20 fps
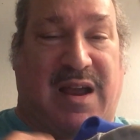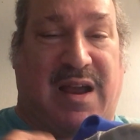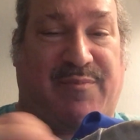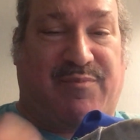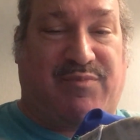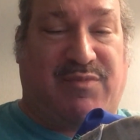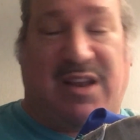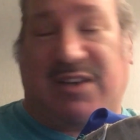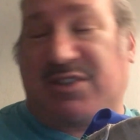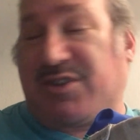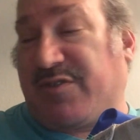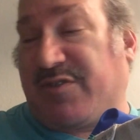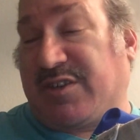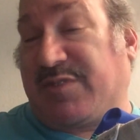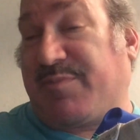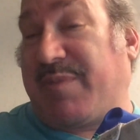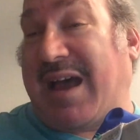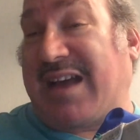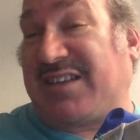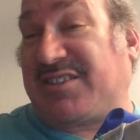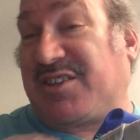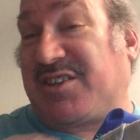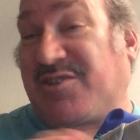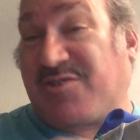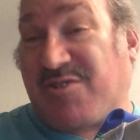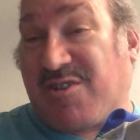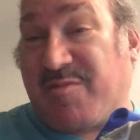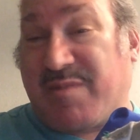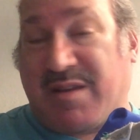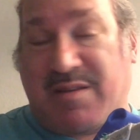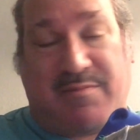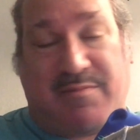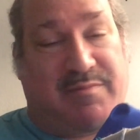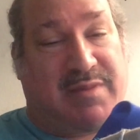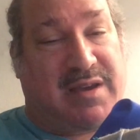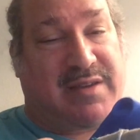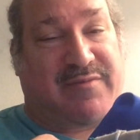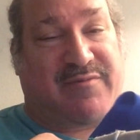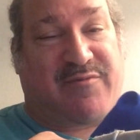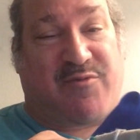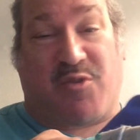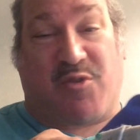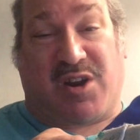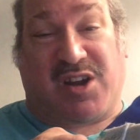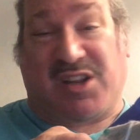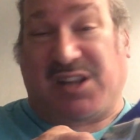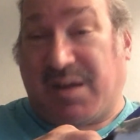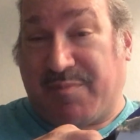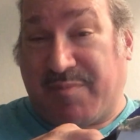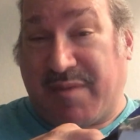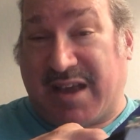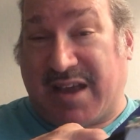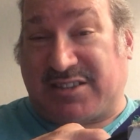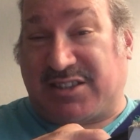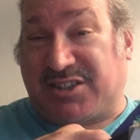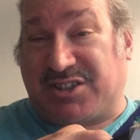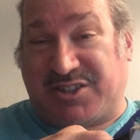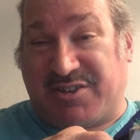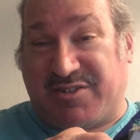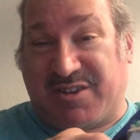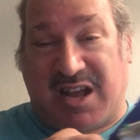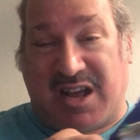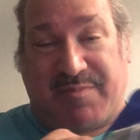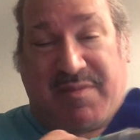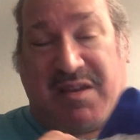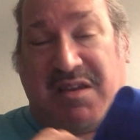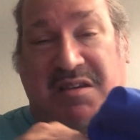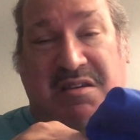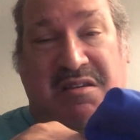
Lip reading: I'm not sure if this would pass at a tournament, but for a club mask, it's chewed up.